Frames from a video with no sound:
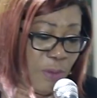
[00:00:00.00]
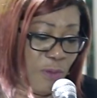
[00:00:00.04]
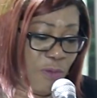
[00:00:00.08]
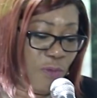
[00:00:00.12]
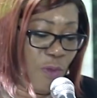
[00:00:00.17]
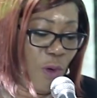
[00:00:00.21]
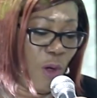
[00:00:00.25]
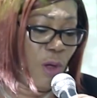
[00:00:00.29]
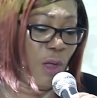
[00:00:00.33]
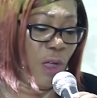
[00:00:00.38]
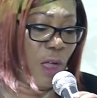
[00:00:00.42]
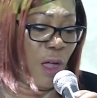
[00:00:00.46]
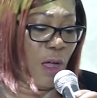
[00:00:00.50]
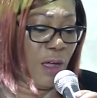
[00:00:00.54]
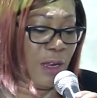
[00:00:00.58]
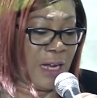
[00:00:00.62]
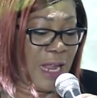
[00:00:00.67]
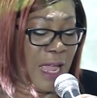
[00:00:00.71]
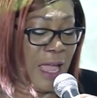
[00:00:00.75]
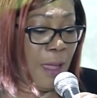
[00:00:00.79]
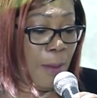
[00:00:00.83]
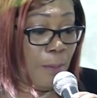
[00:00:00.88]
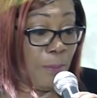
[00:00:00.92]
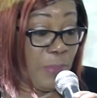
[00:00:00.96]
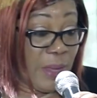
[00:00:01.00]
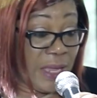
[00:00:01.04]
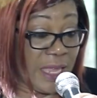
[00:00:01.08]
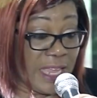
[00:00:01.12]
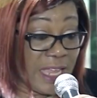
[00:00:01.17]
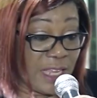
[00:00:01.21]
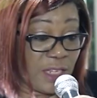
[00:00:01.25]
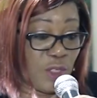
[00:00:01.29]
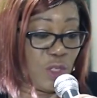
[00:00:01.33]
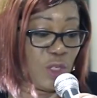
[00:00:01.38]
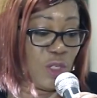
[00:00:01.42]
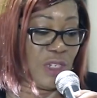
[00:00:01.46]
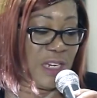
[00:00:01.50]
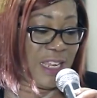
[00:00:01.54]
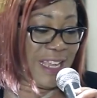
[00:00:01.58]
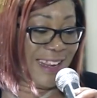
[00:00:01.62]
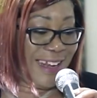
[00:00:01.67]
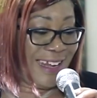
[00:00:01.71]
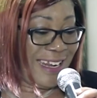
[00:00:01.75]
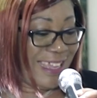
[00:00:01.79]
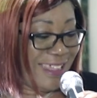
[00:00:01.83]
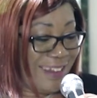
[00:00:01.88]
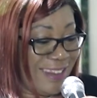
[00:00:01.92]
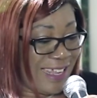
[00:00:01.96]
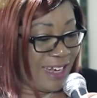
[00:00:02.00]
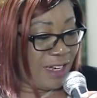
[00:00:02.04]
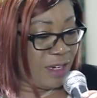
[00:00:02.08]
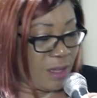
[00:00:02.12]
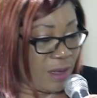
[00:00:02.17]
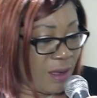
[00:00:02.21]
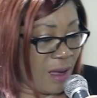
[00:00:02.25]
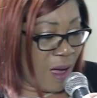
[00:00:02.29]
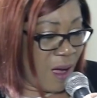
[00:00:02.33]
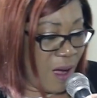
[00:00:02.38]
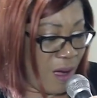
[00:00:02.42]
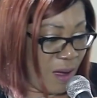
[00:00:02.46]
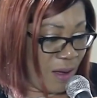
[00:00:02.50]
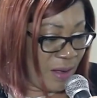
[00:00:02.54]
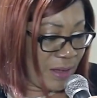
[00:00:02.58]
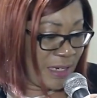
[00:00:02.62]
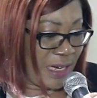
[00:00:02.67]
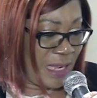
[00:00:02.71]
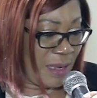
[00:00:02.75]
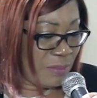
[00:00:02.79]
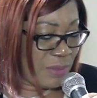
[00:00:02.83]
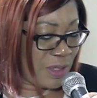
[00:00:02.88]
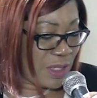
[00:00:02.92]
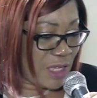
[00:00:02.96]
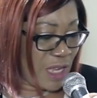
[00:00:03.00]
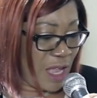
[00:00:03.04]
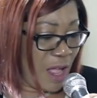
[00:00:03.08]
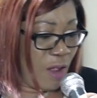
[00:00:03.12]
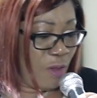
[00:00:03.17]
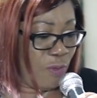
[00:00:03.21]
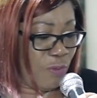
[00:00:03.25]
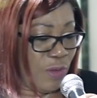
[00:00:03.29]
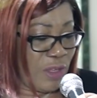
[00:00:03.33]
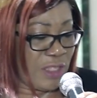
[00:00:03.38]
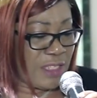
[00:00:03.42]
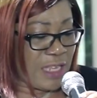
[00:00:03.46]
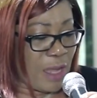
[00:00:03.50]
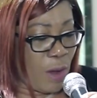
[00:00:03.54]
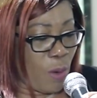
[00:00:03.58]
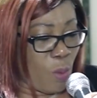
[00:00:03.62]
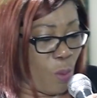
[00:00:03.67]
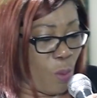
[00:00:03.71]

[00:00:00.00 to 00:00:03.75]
before God, begin to declare that God himself is a